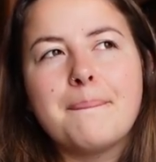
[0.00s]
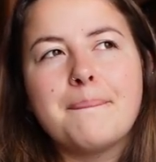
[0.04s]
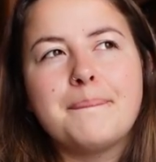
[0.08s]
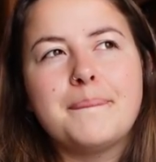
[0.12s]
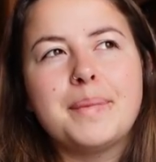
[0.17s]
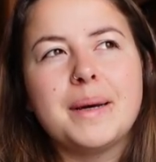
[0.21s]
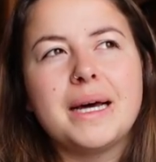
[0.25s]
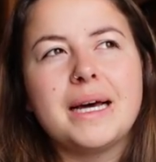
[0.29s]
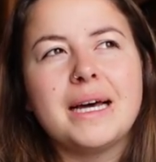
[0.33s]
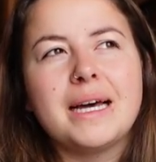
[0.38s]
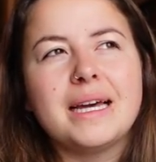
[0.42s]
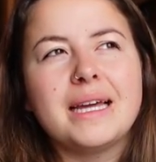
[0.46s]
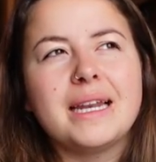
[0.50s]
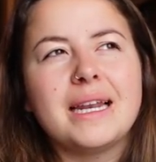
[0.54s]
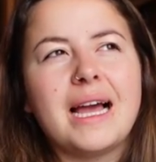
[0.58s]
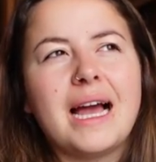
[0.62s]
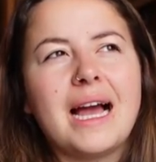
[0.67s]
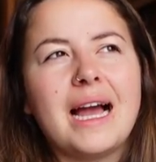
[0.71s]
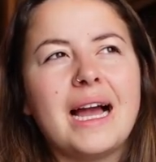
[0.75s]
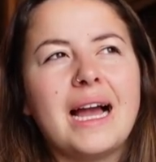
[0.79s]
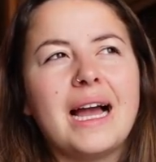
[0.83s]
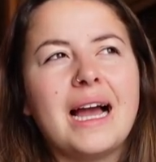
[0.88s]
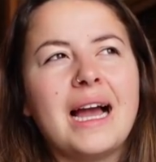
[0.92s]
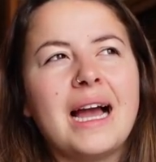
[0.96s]

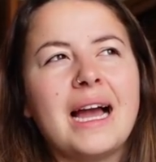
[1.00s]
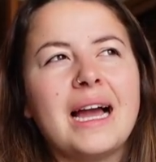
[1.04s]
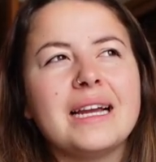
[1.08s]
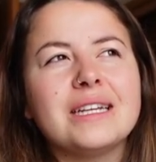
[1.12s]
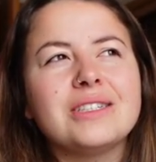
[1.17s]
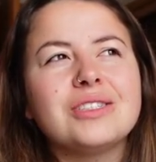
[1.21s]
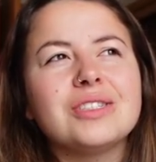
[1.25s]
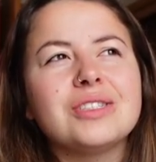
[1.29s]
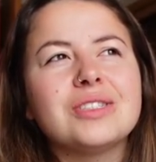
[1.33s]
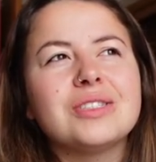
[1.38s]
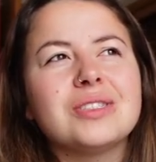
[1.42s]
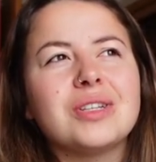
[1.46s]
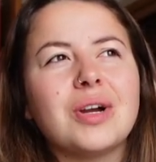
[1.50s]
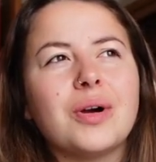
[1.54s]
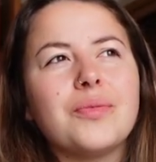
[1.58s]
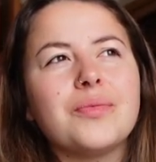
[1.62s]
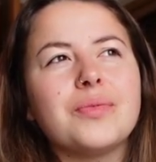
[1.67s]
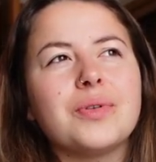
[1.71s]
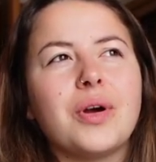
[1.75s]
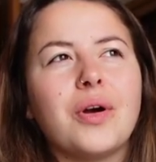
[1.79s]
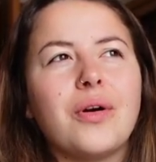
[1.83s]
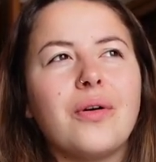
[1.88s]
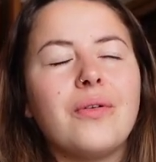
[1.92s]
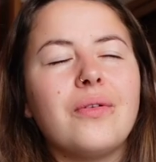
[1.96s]
But I just
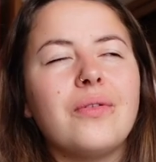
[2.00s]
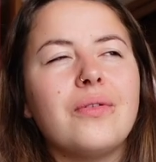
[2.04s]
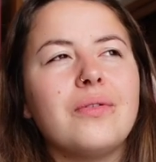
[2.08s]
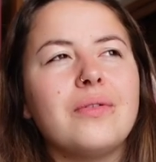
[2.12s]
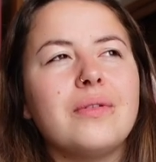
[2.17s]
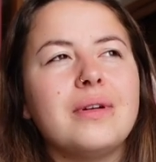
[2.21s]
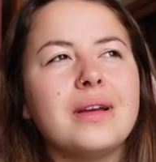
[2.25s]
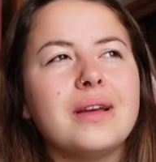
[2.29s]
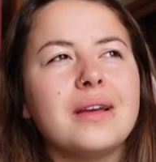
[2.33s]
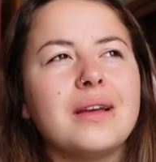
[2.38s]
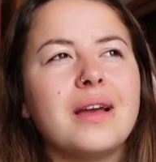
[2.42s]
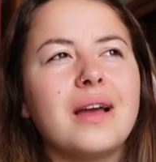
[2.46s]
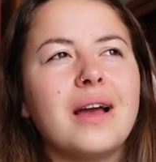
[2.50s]
don't know.